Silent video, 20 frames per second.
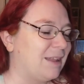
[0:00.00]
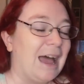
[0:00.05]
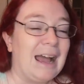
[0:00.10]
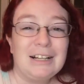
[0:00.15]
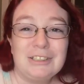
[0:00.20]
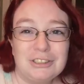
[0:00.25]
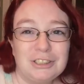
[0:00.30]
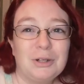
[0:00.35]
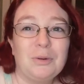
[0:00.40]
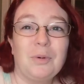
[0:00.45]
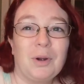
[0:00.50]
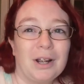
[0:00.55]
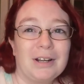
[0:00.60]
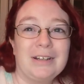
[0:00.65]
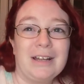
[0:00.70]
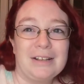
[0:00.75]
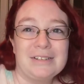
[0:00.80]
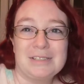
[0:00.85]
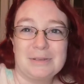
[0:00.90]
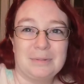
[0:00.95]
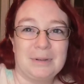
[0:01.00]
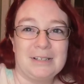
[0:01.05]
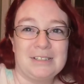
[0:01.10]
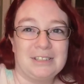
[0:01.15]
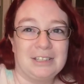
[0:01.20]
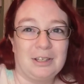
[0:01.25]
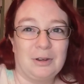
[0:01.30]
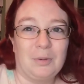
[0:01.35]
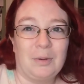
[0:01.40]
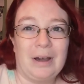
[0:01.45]
actually worked out
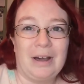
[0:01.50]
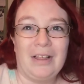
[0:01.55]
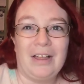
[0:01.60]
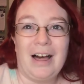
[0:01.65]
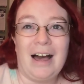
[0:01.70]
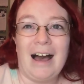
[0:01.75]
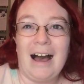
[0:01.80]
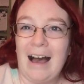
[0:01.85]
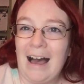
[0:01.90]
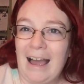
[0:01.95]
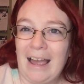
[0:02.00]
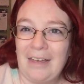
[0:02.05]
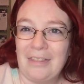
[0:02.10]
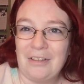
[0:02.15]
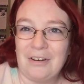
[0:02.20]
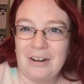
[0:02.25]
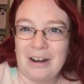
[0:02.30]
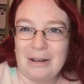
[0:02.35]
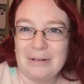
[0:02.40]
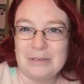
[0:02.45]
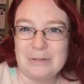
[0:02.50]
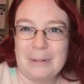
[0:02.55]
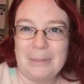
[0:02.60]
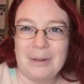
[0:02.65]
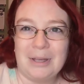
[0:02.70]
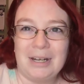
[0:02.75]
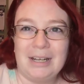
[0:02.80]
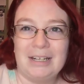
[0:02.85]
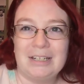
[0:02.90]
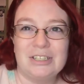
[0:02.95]
surprisingly well. I thought I was
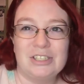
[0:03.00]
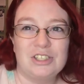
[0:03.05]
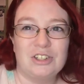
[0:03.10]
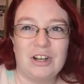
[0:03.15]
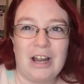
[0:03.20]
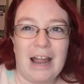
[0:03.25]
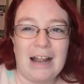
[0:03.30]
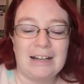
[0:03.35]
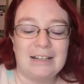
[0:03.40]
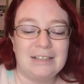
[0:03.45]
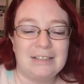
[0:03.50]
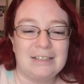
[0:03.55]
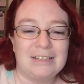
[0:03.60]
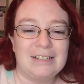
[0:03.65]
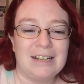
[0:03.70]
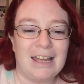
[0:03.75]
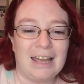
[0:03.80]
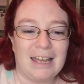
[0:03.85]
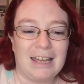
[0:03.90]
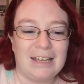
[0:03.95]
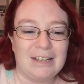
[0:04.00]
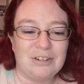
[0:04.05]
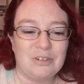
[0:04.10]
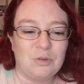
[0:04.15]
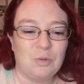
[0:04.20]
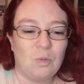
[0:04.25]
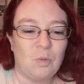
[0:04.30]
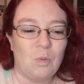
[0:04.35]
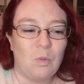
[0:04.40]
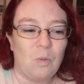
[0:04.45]
probably gonna get distracted
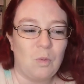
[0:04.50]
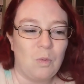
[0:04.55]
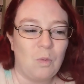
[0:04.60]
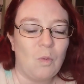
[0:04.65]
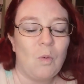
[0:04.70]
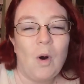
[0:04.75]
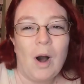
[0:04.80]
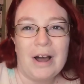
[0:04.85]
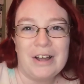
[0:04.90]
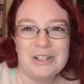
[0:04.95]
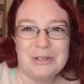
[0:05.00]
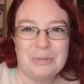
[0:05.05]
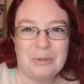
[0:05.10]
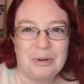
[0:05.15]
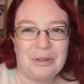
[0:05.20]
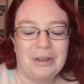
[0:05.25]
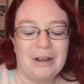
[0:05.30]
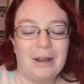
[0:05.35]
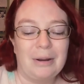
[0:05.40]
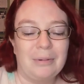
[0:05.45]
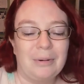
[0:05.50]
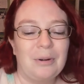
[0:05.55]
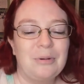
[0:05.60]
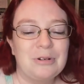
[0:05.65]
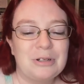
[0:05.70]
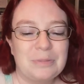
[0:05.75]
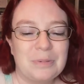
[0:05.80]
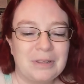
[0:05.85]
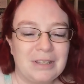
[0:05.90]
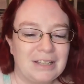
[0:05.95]
and watch more than I
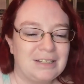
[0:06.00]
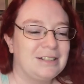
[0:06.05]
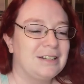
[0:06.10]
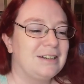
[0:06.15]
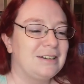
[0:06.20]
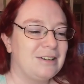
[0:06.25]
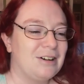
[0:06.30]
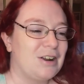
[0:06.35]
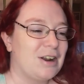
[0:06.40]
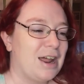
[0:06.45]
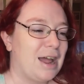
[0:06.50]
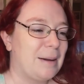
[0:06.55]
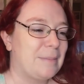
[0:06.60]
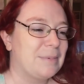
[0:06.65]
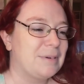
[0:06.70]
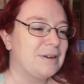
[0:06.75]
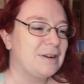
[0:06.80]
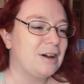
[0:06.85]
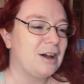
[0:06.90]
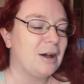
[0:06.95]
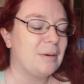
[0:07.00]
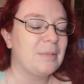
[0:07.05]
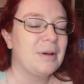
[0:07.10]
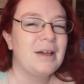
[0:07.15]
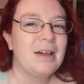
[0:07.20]
wrote, but that did not happen.